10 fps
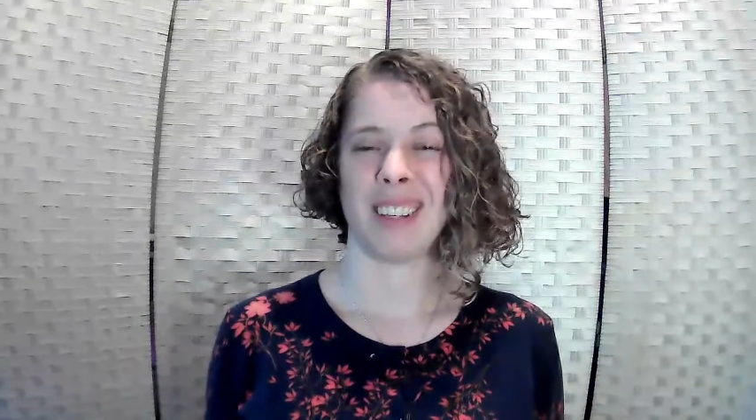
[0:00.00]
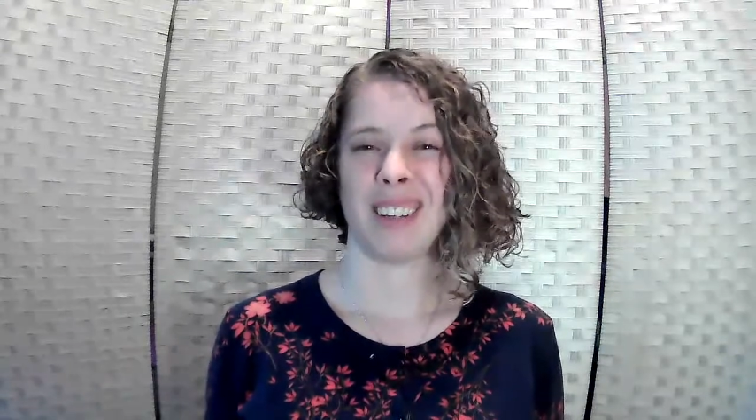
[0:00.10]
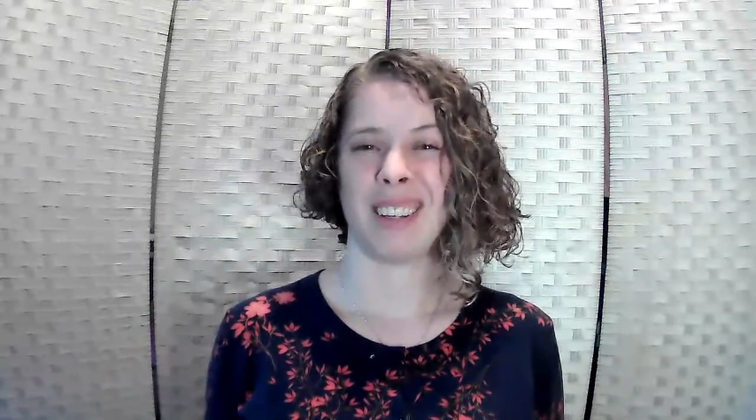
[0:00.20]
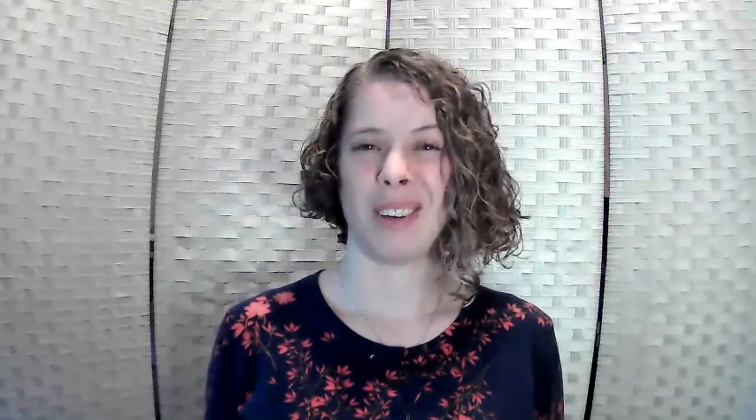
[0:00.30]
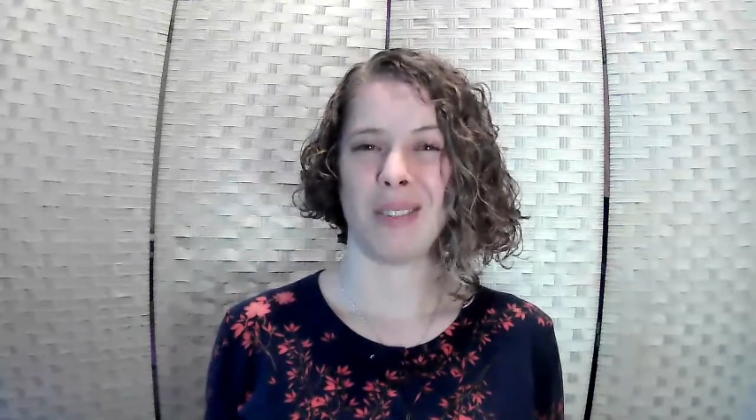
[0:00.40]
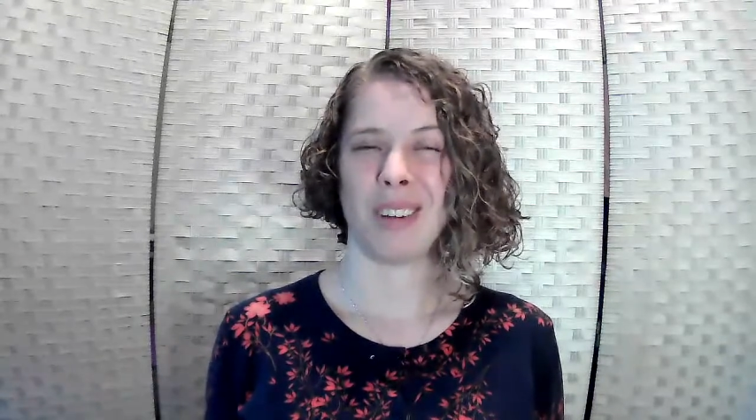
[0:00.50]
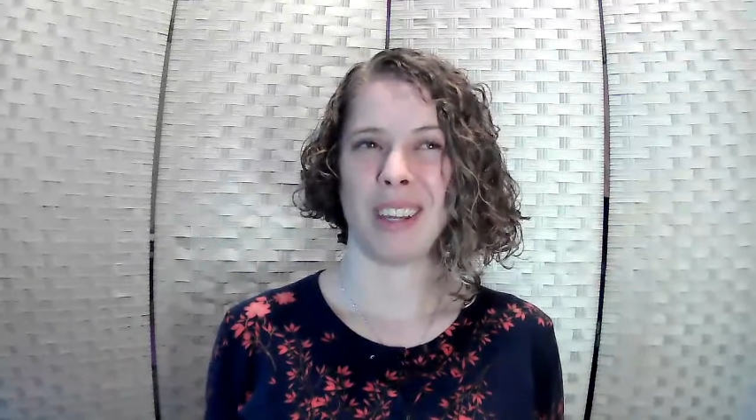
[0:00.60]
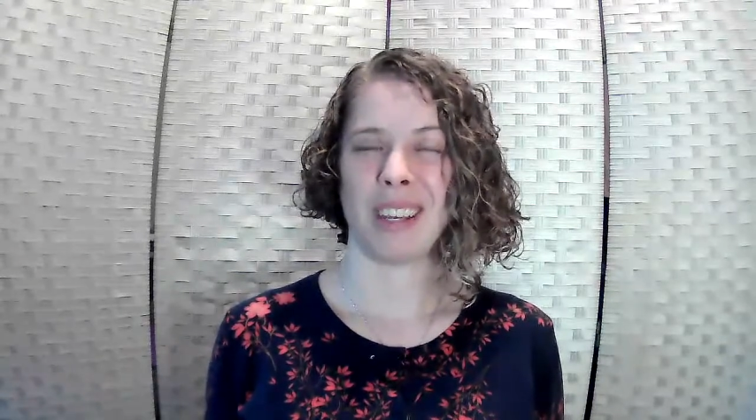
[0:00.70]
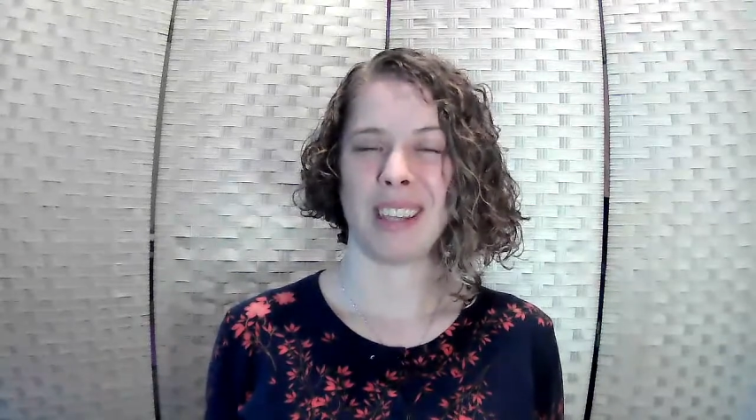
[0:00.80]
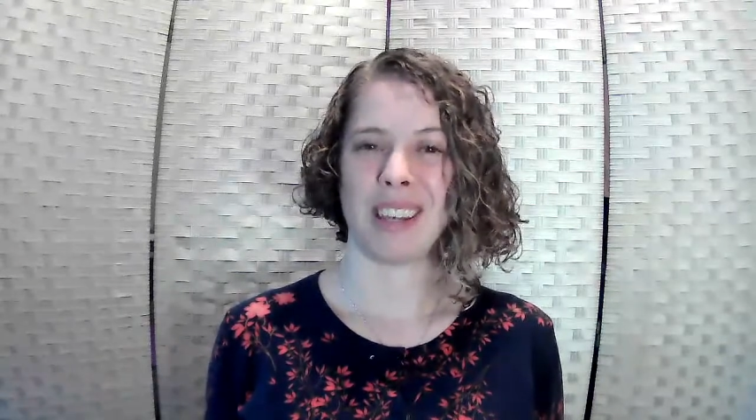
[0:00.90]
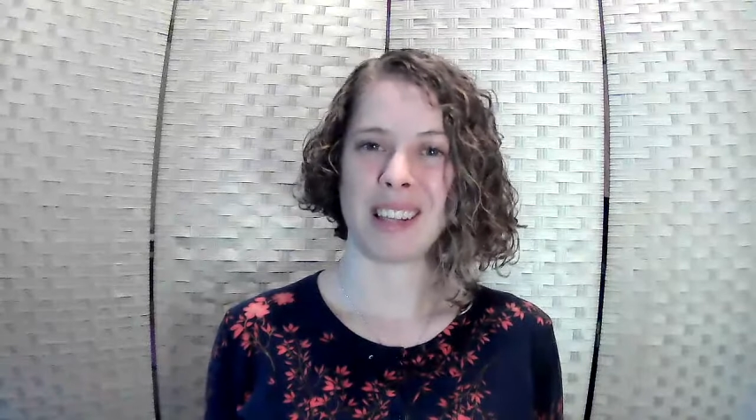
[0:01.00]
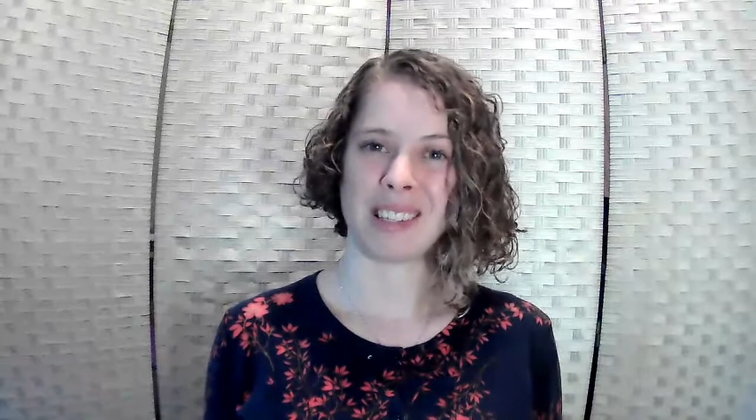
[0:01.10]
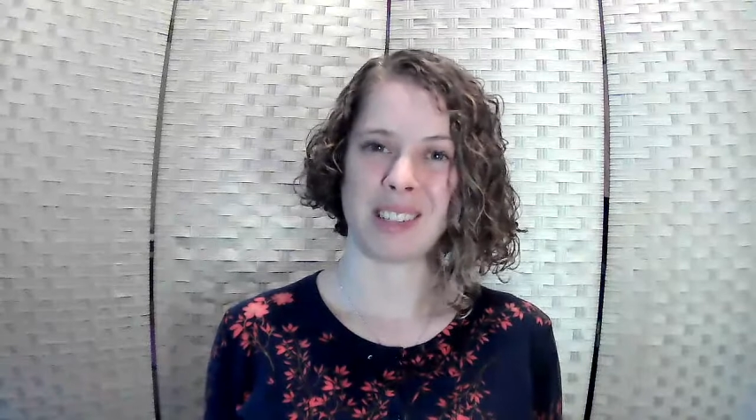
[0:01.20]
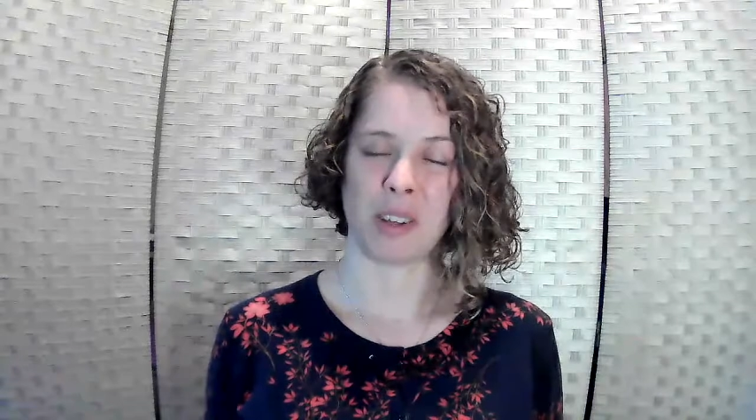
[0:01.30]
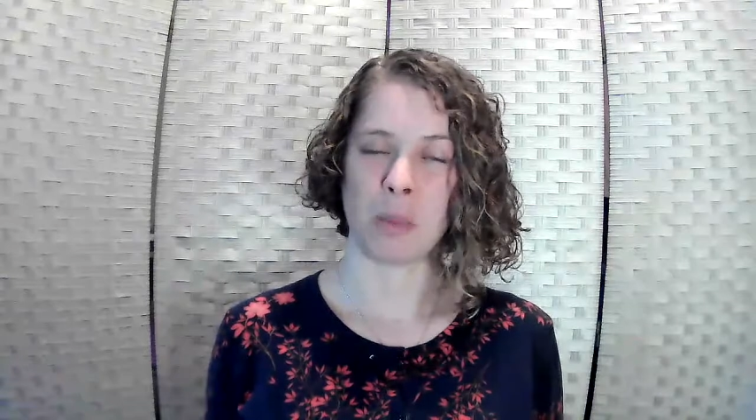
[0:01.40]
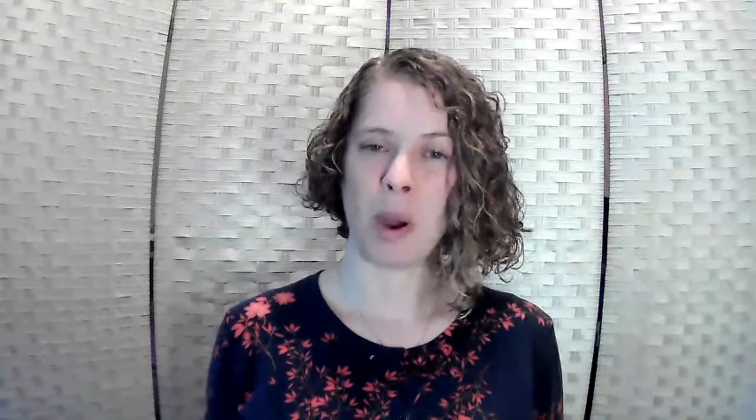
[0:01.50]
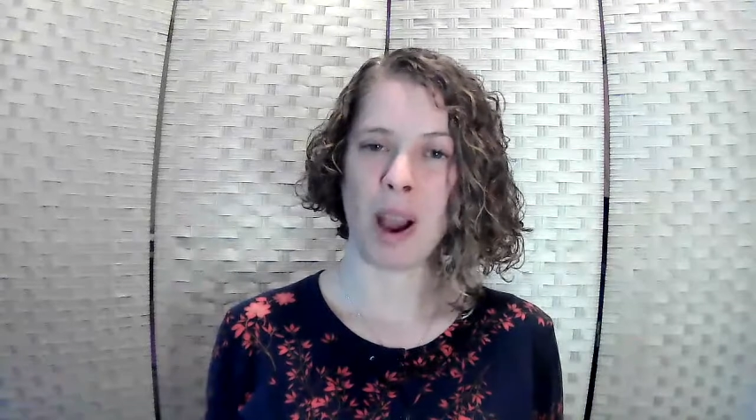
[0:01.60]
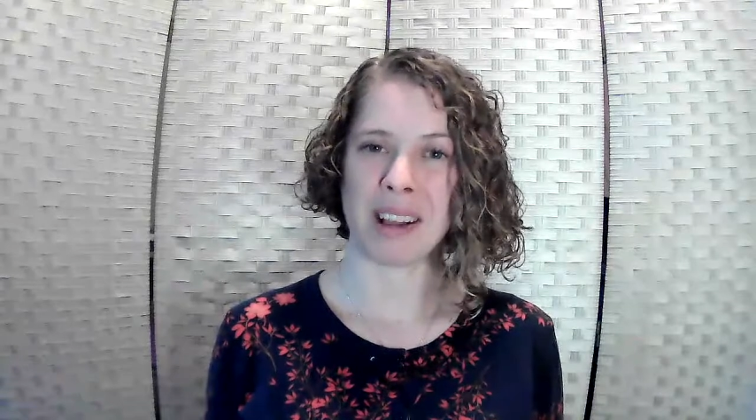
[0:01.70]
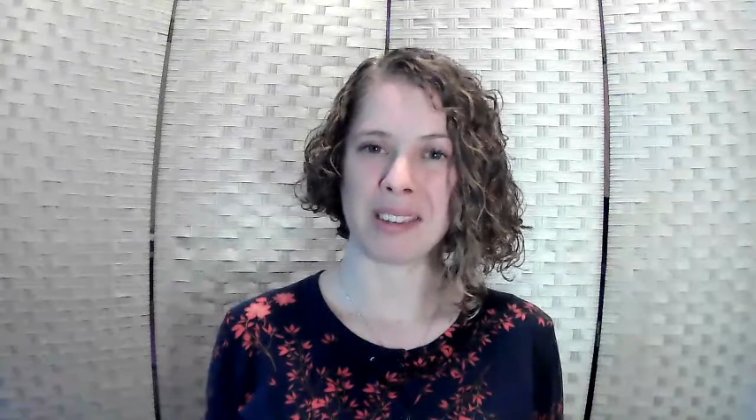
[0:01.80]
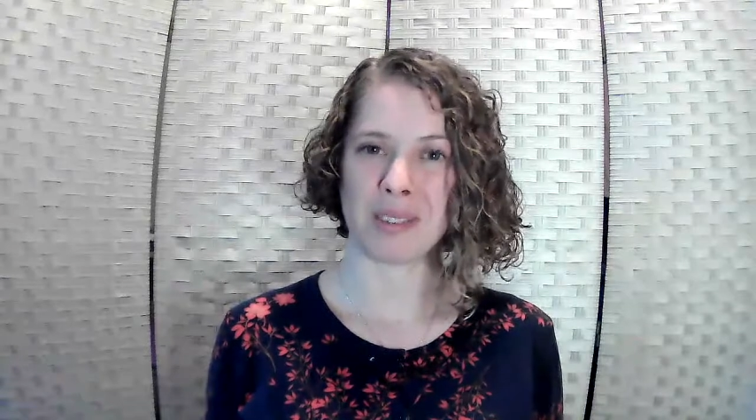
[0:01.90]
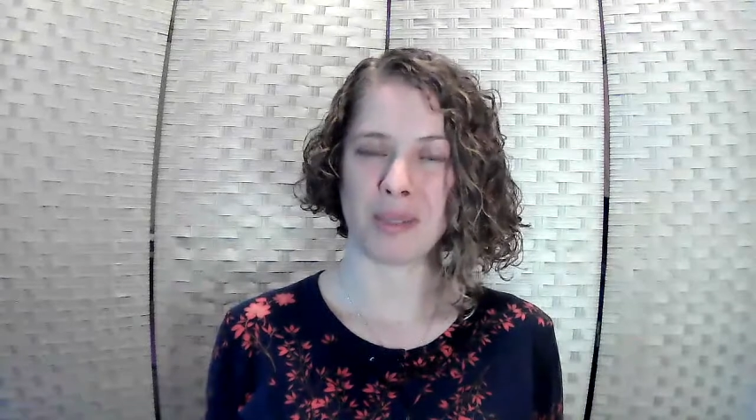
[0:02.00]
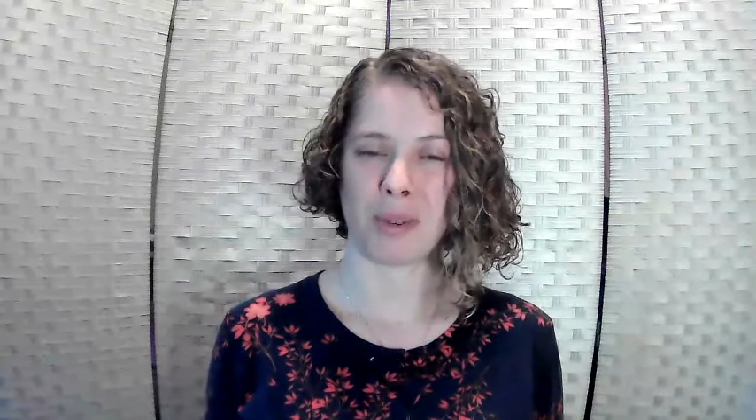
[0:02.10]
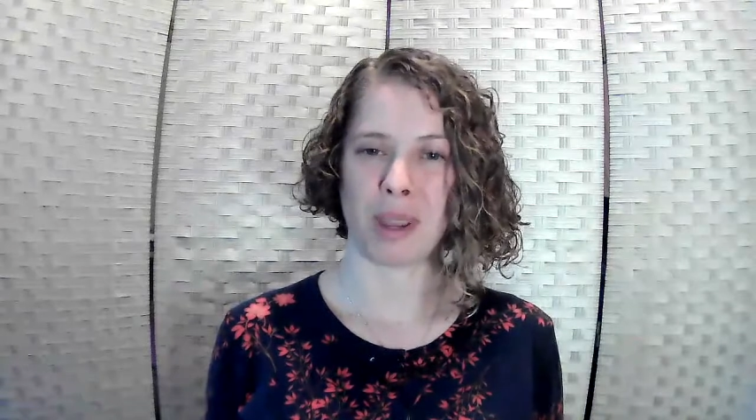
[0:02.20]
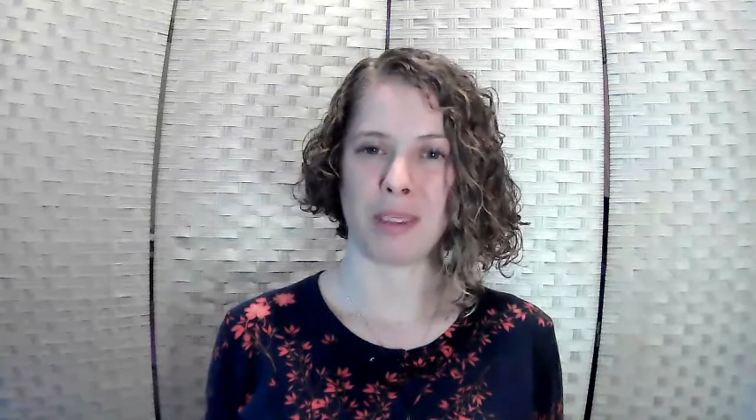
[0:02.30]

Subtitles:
in a necessarily positive way.